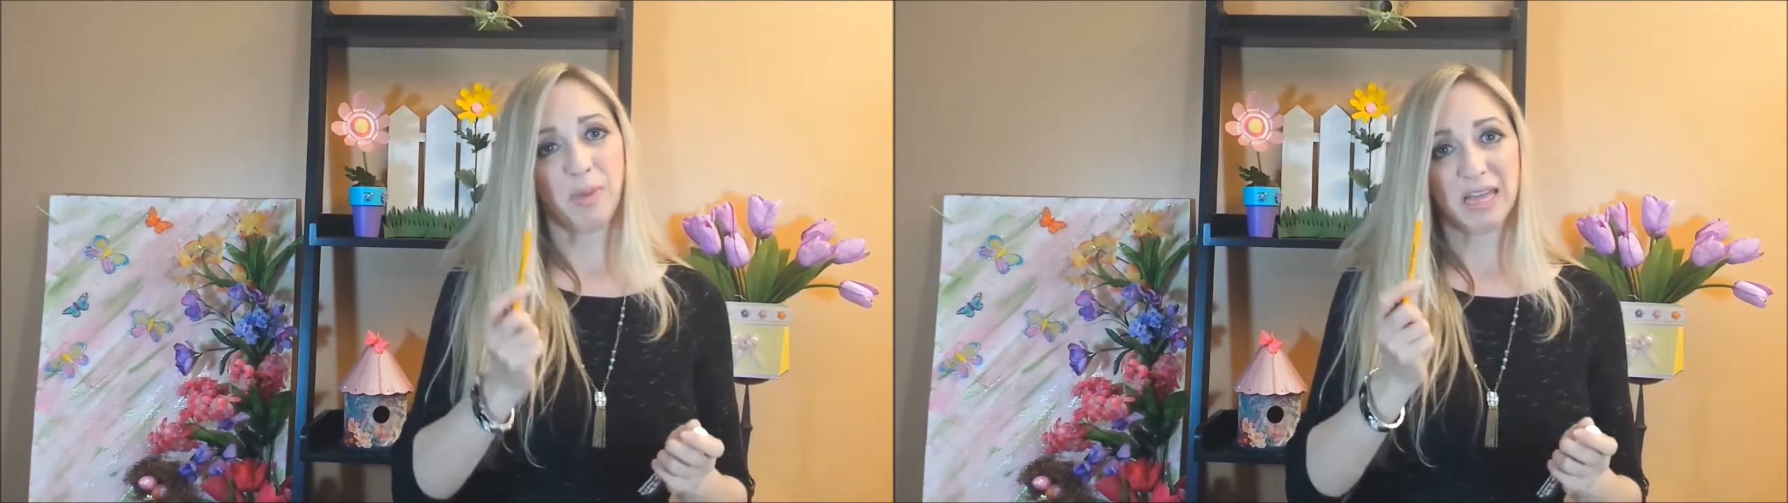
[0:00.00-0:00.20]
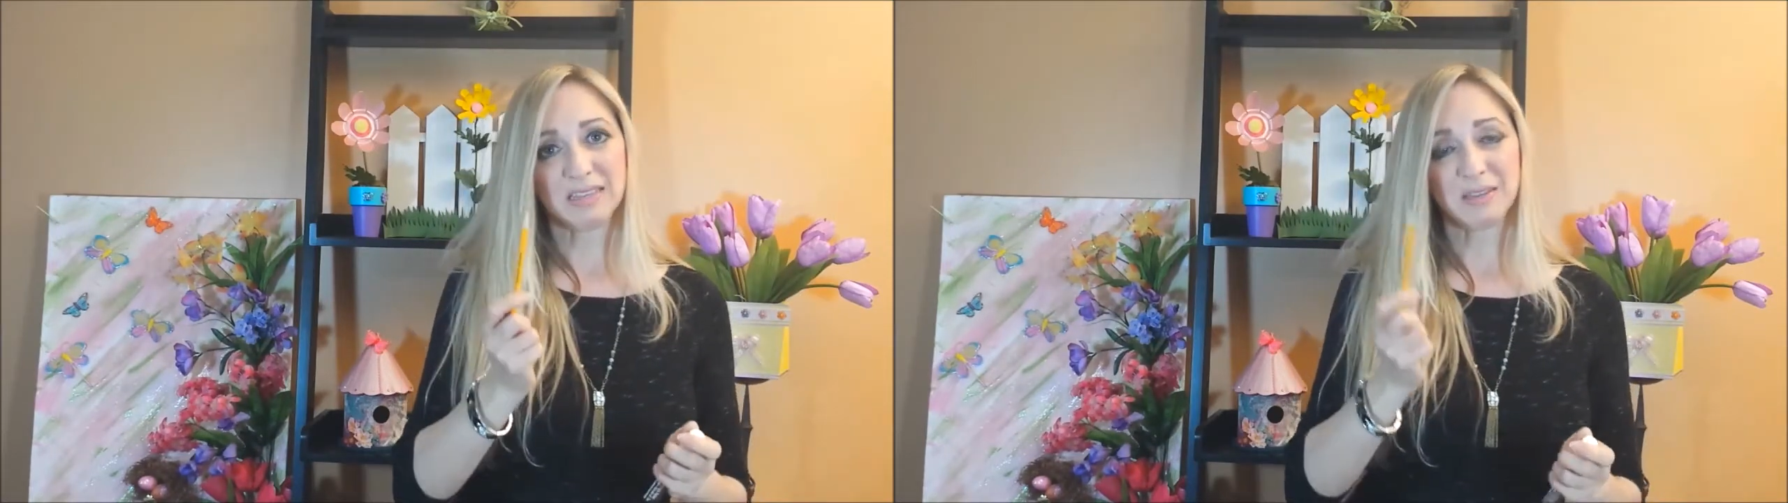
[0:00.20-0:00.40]

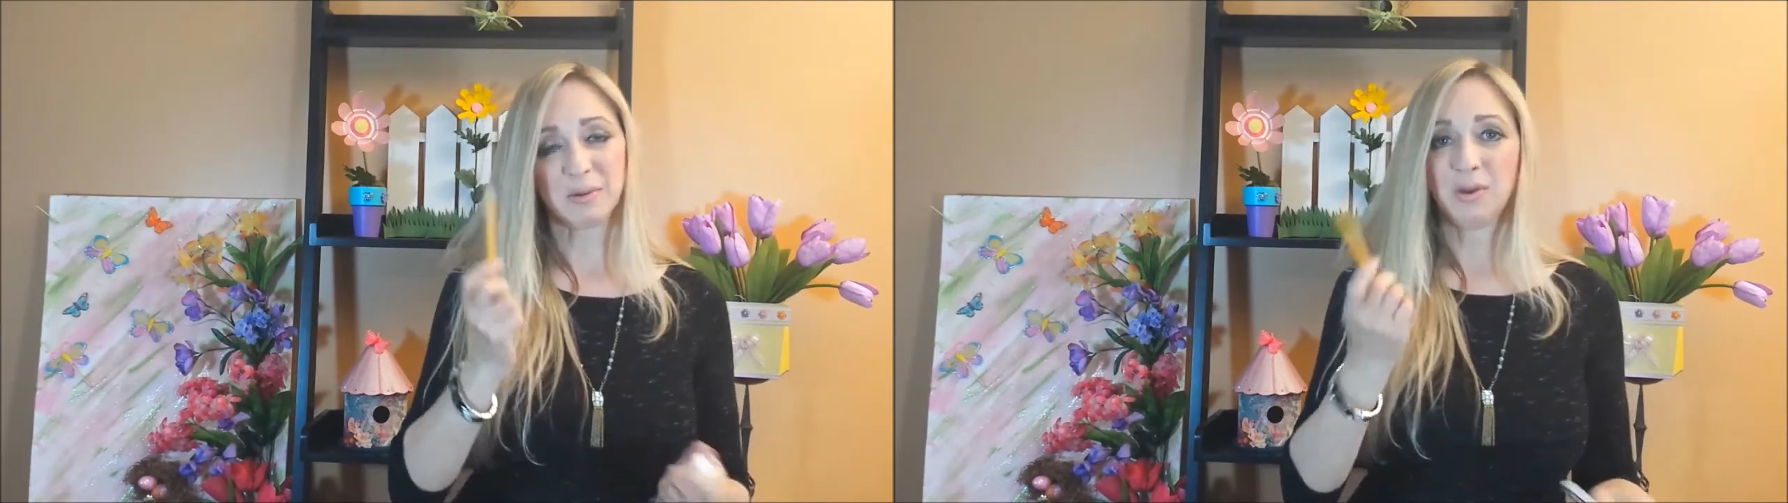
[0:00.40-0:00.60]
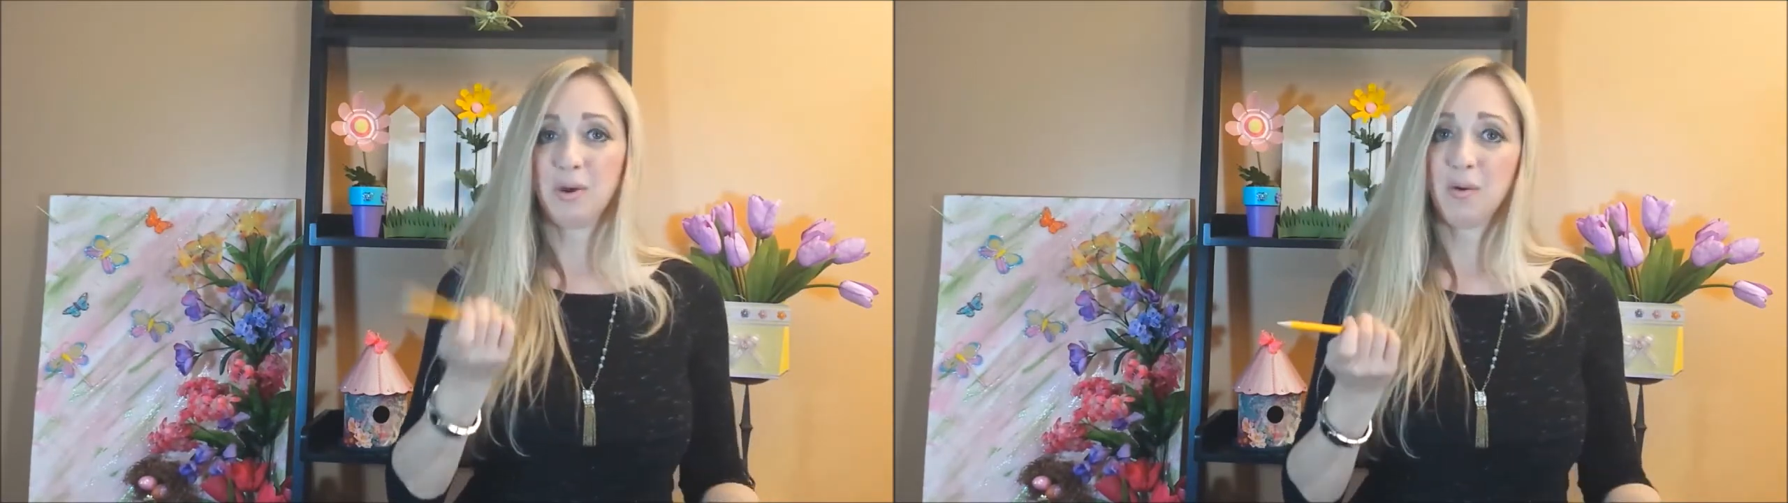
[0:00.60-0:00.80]

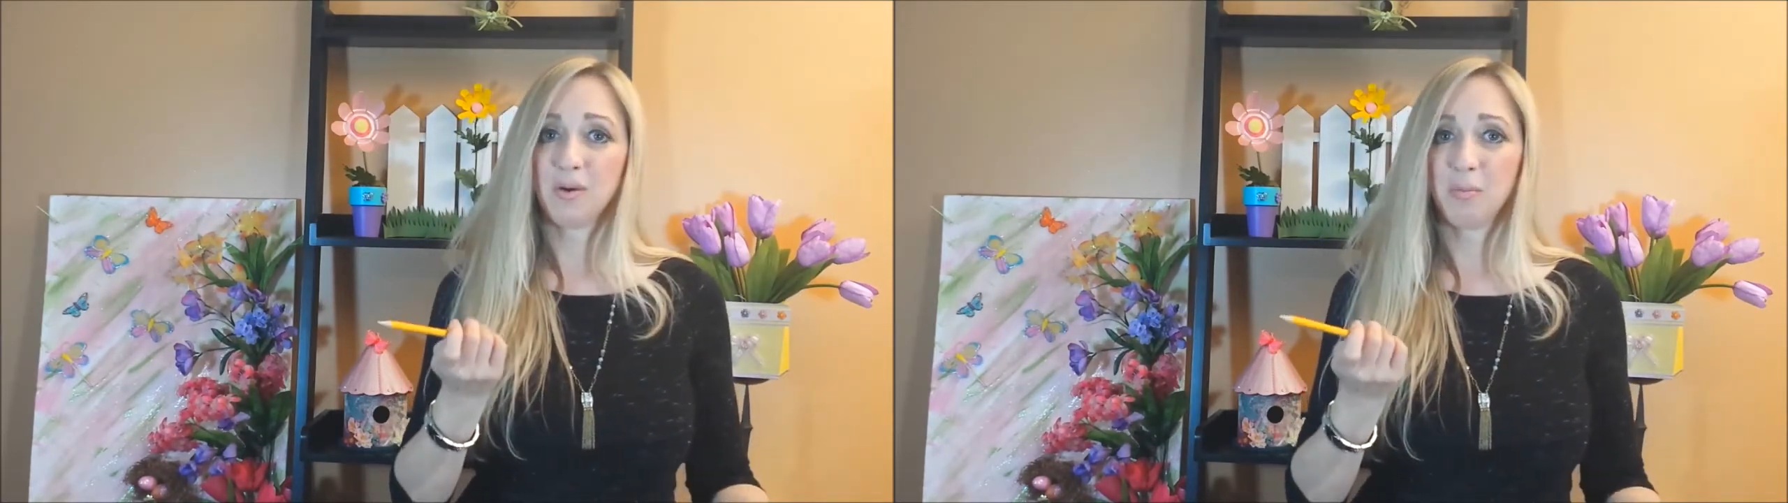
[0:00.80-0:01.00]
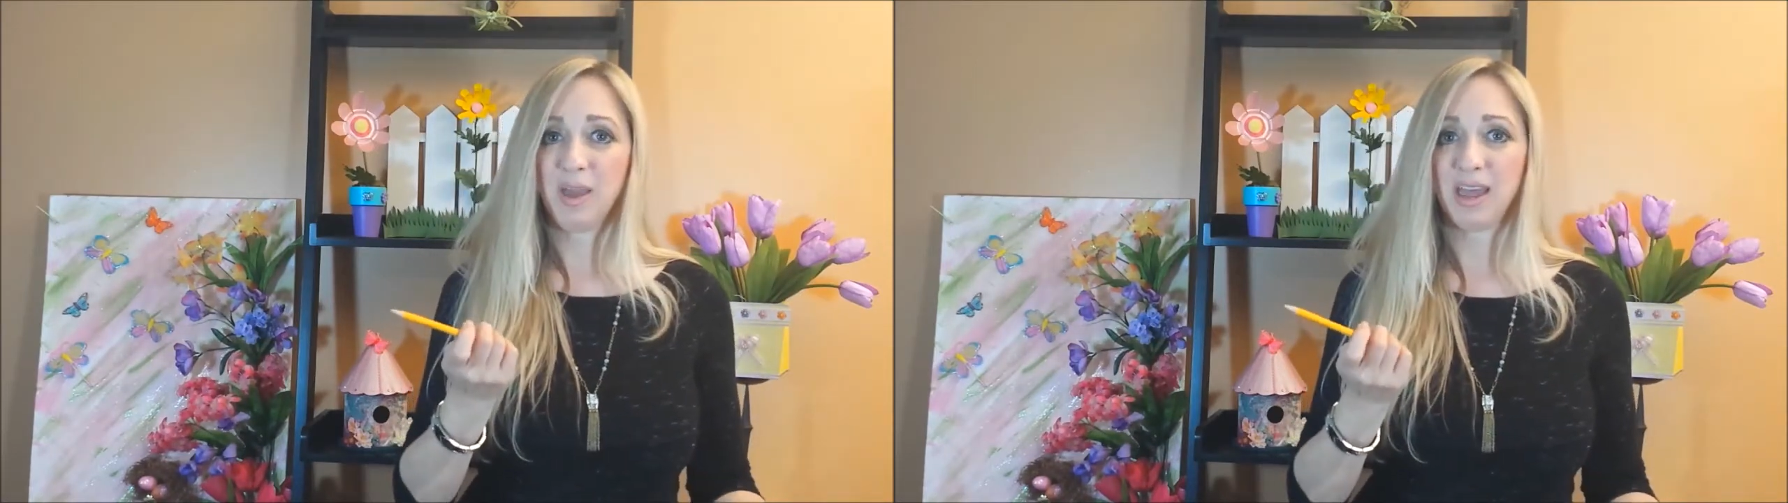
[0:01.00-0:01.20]
pencil or
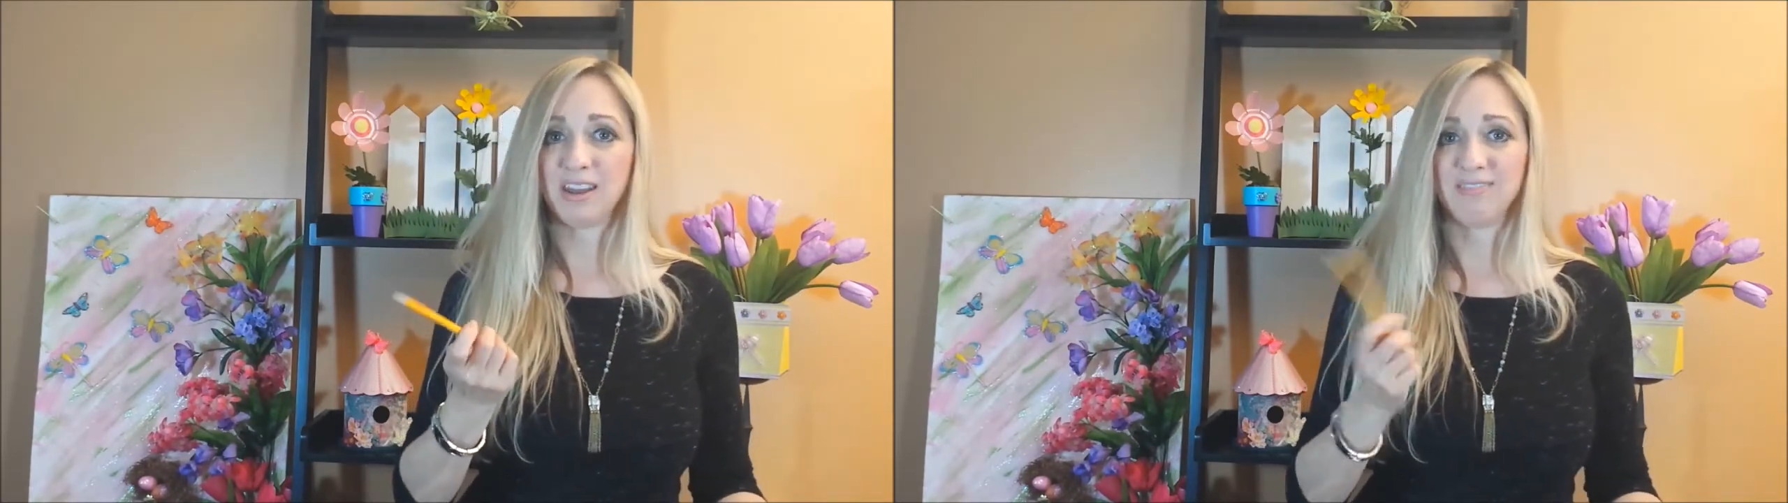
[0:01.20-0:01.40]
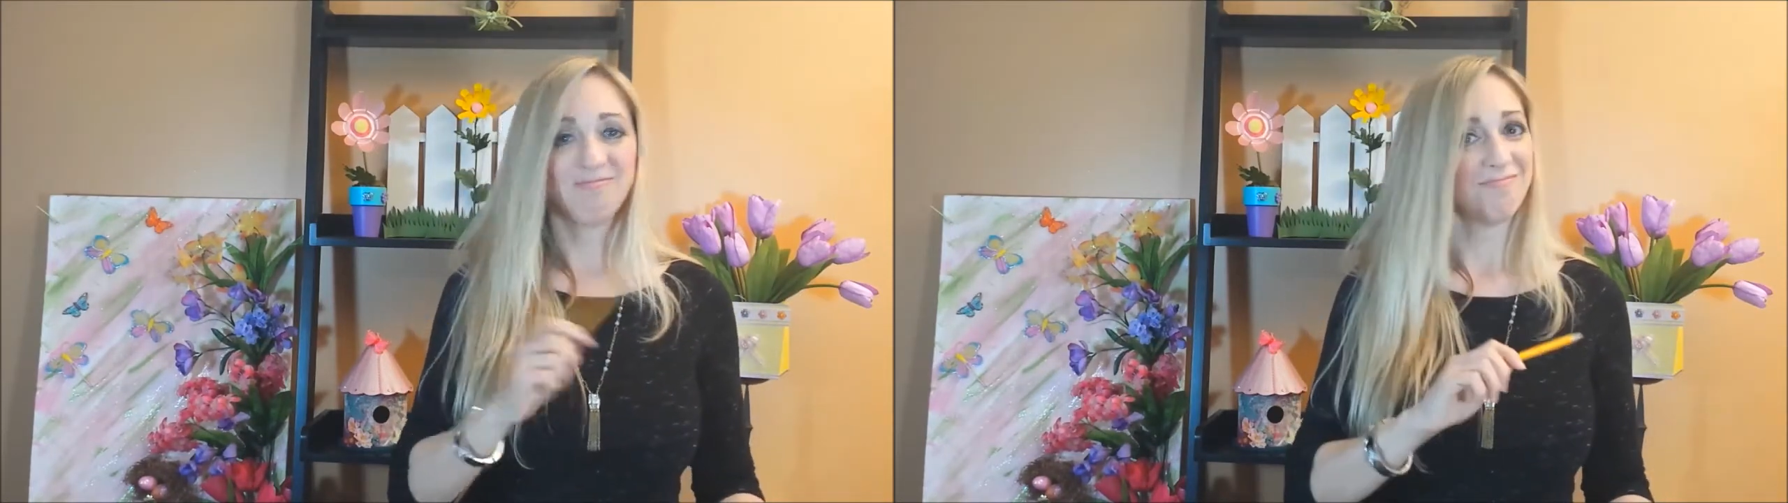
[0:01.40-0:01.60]
a
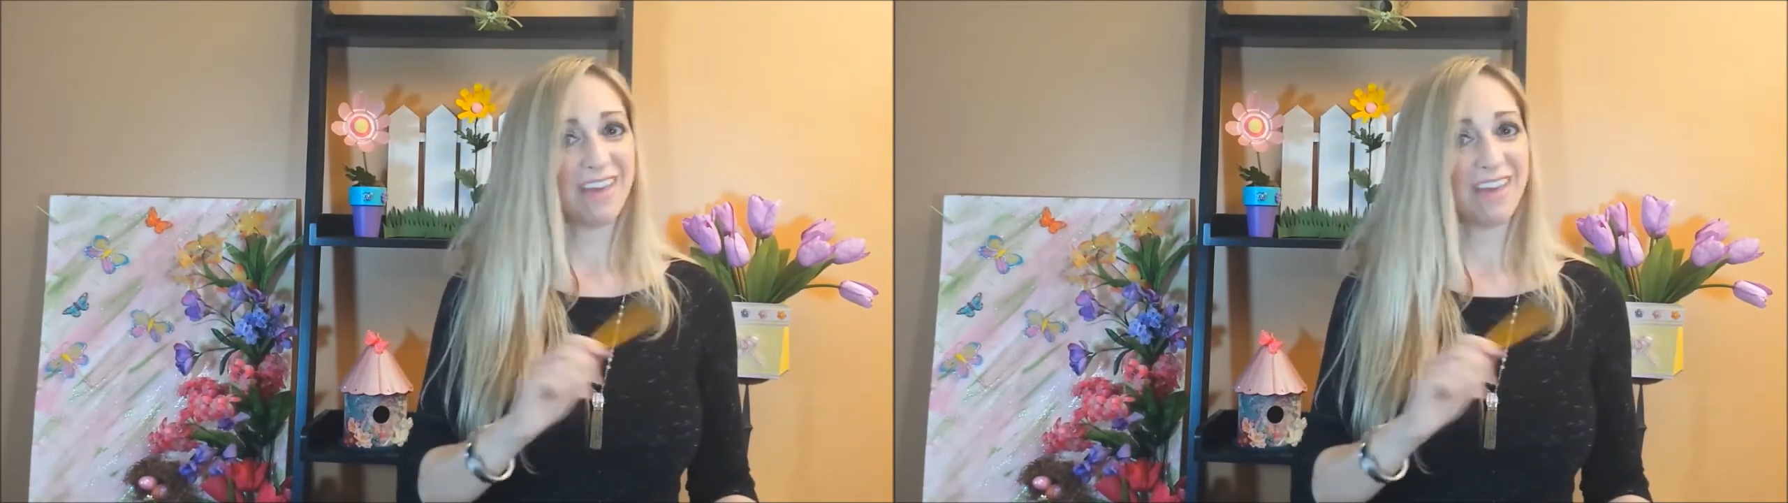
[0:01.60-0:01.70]
pen.